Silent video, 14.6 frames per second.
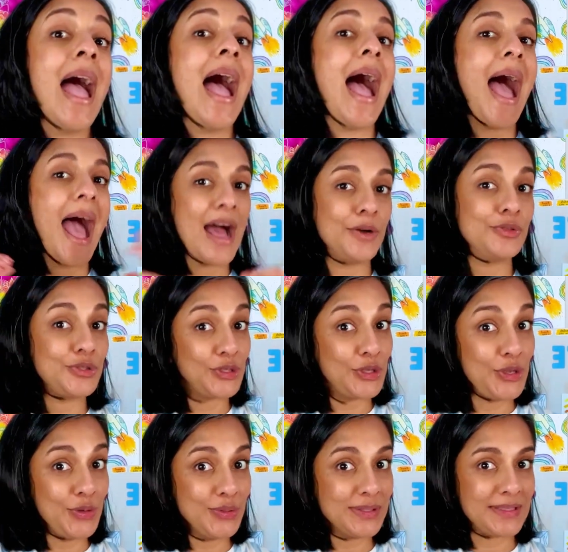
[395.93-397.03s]
how to
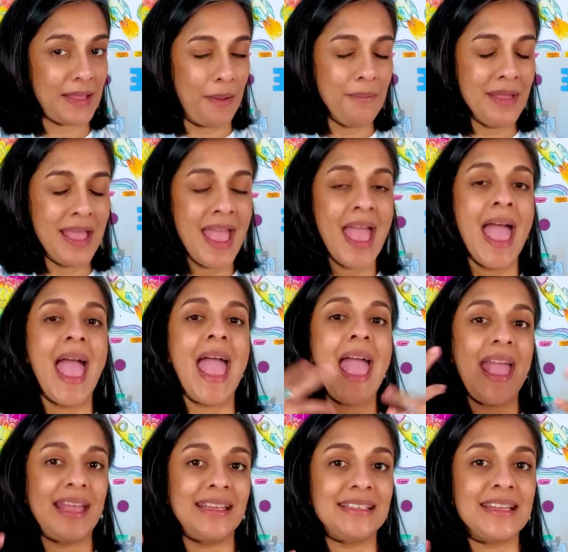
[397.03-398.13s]
use them.
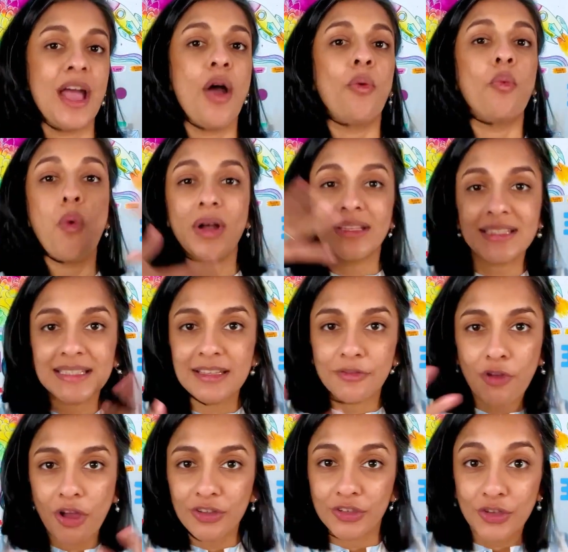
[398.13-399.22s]
And once they've
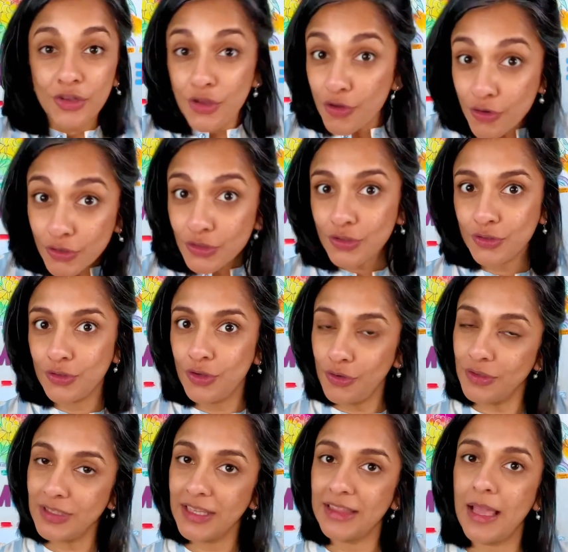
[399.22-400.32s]
gotten used to
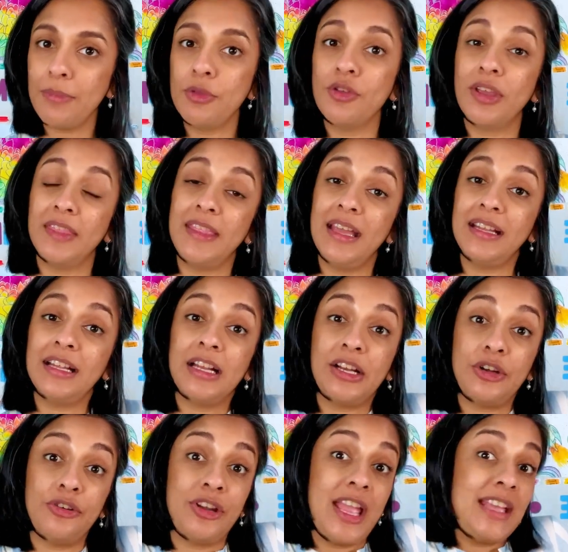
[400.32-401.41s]
using them, you can then
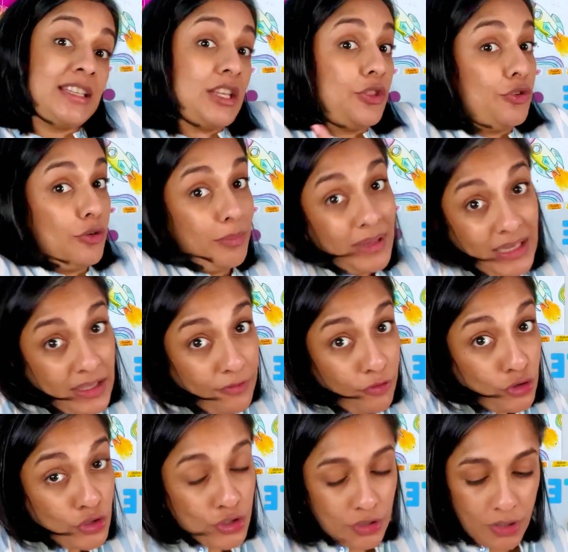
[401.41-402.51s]
create either a mini
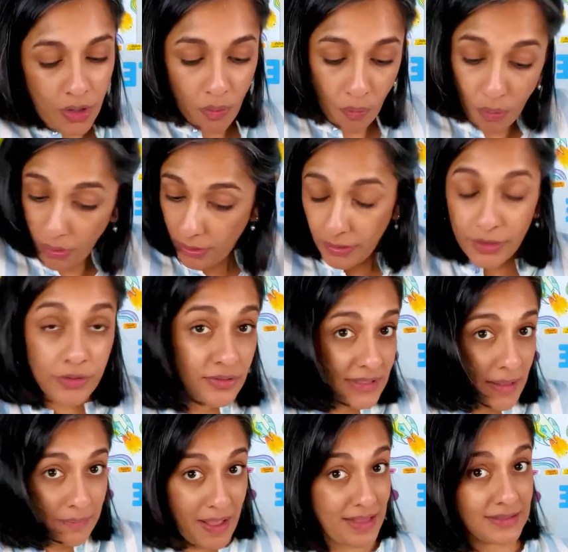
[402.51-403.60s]
version or use
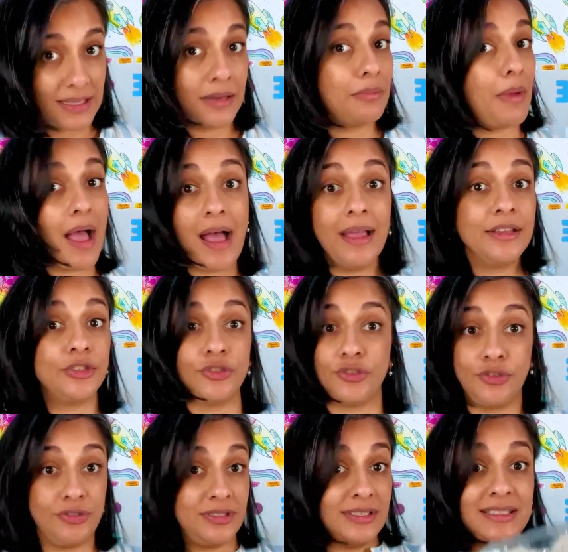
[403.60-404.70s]
that basket. I just
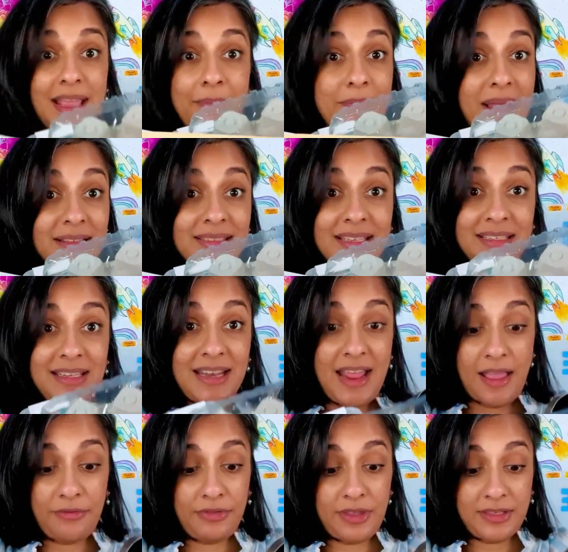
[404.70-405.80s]
use the same basket and
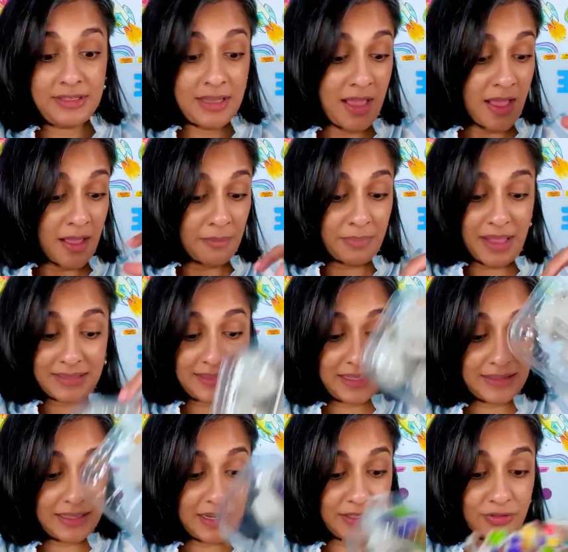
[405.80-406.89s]
have this basket
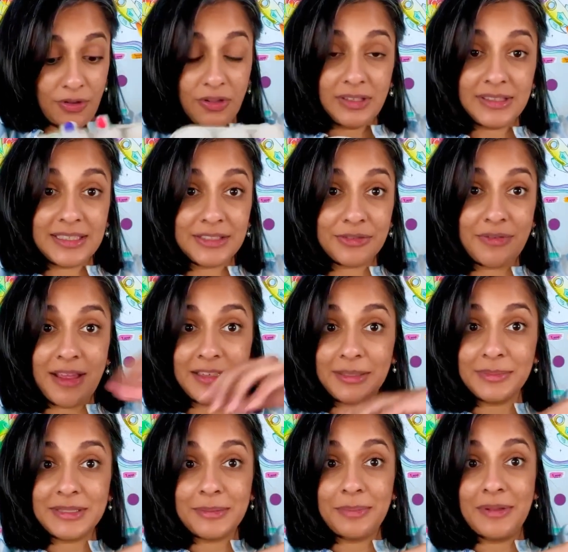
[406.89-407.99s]
that has all these random
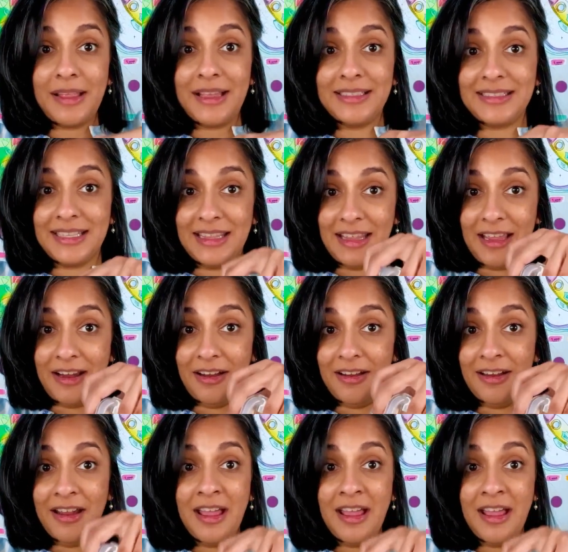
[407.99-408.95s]
supplies in there,